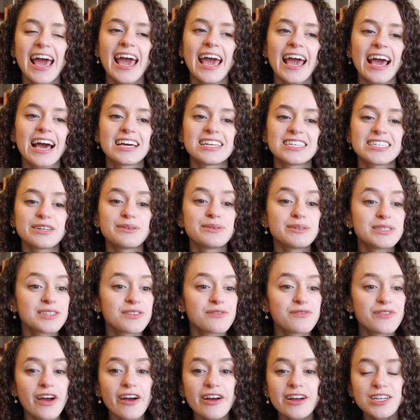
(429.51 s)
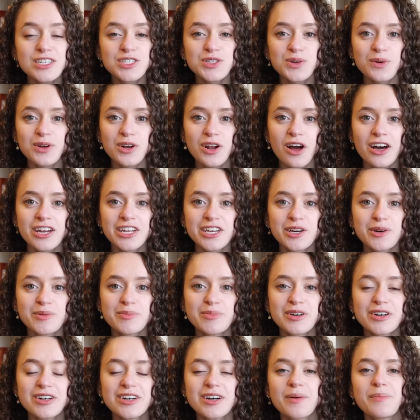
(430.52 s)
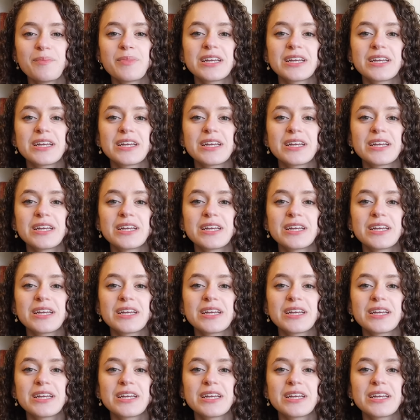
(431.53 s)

and it was a very short audiobook,